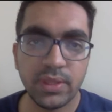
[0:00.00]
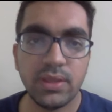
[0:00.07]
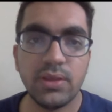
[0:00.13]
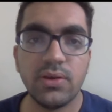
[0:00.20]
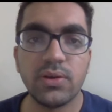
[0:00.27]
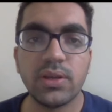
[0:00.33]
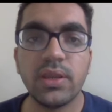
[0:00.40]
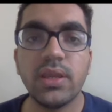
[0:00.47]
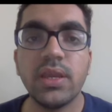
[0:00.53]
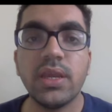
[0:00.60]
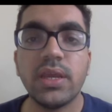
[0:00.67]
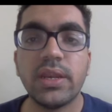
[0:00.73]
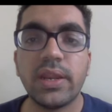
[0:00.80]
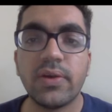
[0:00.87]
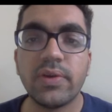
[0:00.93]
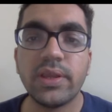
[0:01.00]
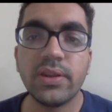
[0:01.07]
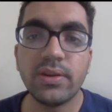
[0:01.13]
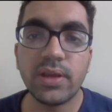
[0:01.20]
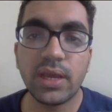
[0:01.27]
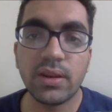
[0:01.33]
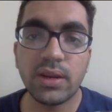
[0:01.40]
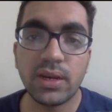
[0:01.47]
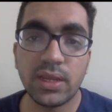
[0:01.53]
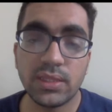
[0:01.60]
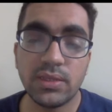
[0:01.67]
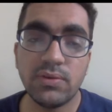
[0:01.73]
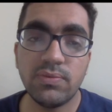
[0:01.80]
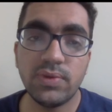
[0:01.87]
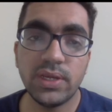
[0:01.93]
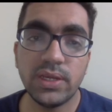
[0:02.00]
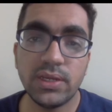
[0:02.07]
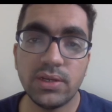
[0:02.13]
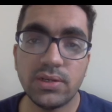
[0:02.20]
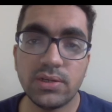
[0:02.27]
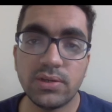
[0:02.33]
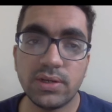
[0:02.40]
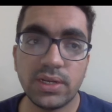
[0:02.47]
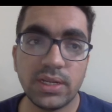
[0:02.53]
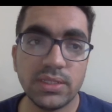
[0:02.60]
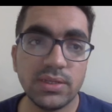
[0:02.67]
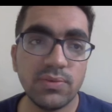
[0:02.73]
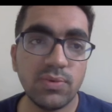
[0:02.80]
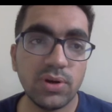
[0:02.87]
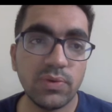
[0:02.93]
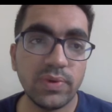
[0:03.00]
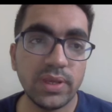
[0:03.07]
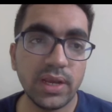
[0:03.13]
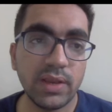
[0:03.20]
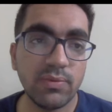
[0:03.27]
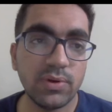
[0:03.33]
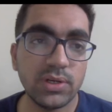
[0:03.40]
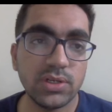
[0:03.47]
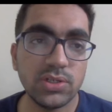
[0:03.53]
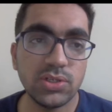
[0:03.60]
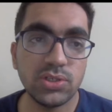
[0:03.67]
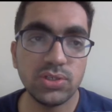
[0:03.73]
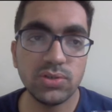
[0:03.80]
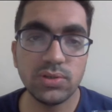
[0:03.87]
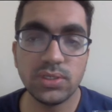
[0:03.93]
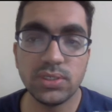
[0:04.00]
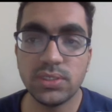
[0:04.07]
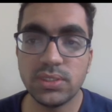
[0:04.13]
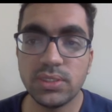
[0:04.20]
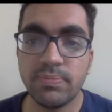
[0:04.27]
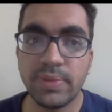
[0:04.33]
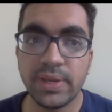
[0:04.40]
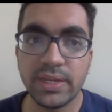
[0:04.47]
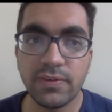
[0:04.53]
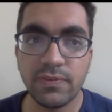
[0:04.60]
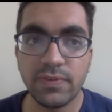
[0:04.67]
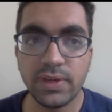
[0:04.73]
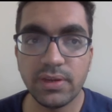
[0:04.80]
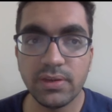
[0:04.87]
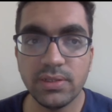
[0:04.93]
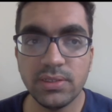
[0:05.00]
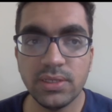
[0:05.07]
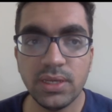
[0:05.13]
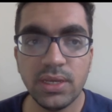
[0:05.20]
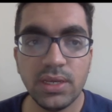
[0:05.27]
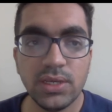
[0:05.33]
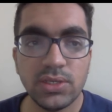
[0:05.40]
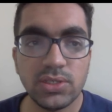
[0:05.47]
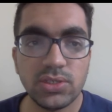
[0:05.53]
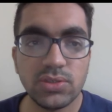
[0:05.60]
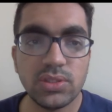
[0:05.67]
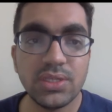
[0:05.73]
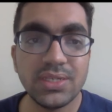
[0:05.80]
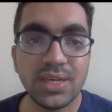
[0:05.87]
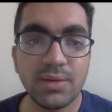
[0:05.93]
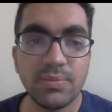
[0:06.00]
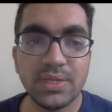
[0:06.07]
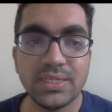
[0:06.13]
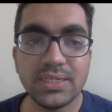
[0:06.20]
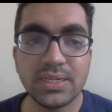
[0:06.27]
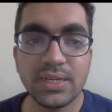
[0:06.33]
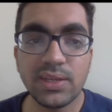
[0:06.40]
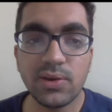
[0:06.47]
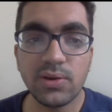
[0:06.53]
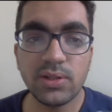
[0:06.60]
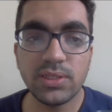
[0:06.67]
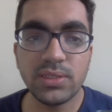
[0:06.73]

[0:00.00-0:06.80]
Okay, now in another way, I wanted to show is the peripherals. So these are basically all the